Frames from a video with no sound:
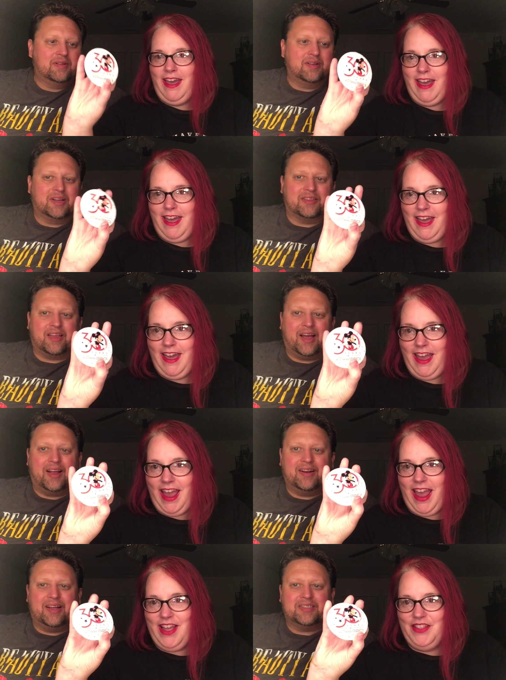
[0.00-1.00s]
Speaker 1: look at
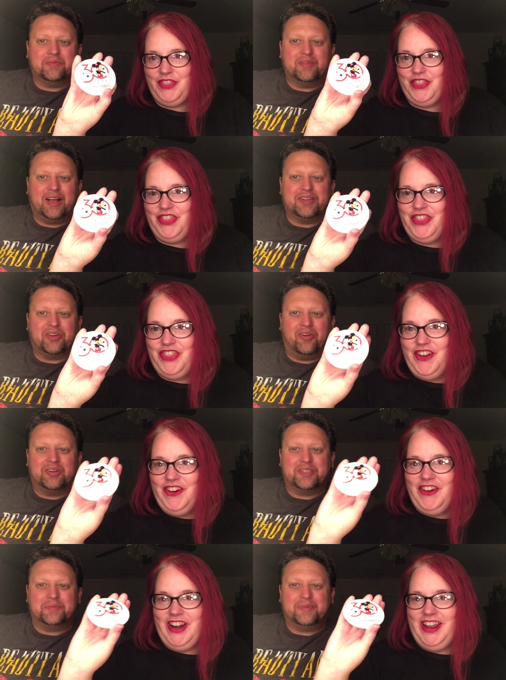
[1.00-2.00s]
that.
Speaker 2: That's that's awesome.
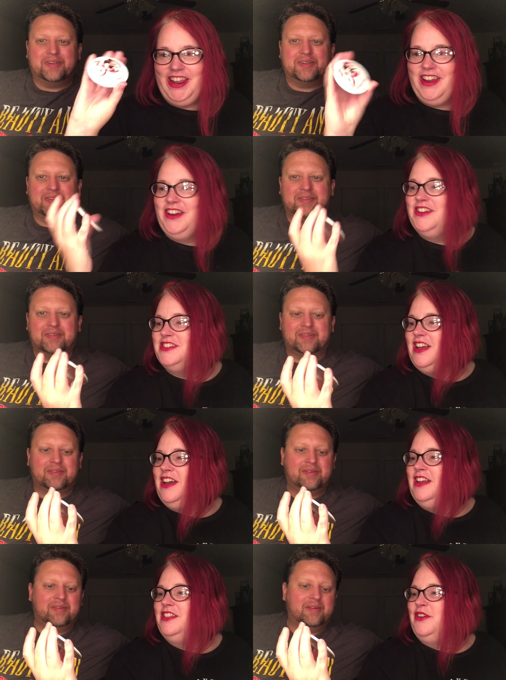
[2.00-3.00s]
thirty years,
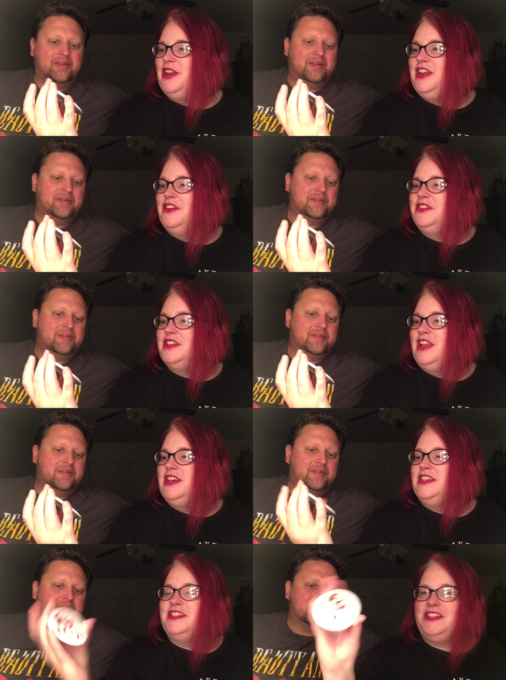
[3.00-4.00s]
uh, thirty years
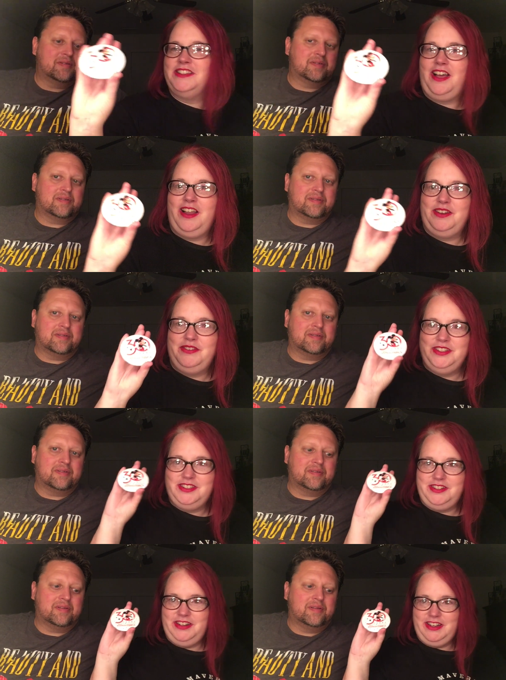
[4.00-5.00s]
Disney's Hollywood
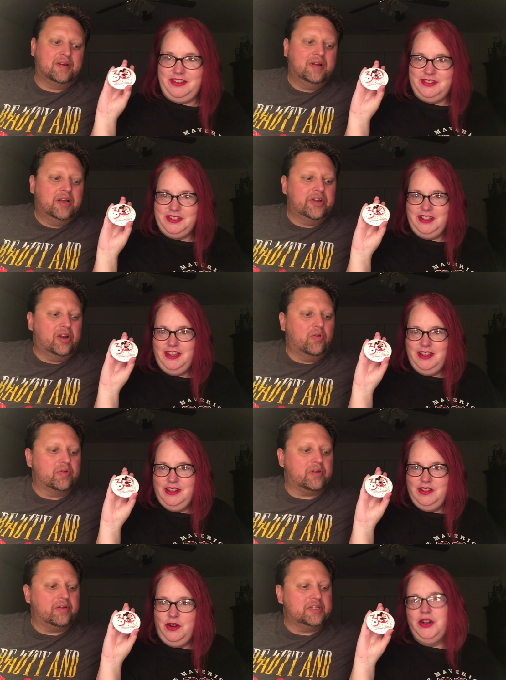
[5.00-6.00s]
Studios.
Speaker 1: You know,
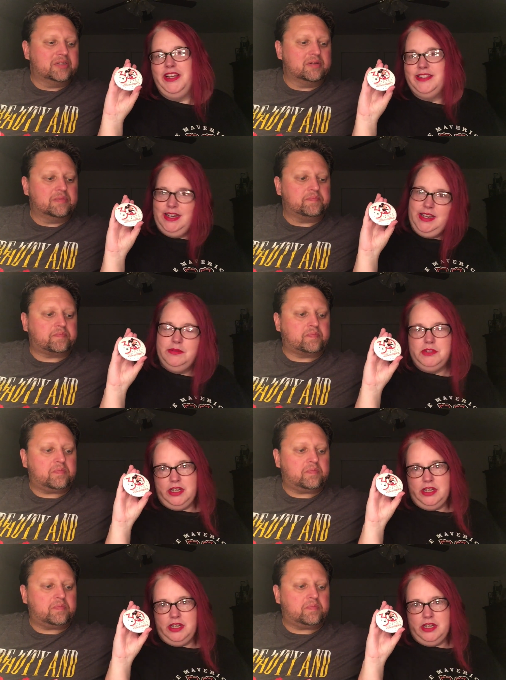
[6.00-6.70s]
with
Speaker 2: all or these, Disney M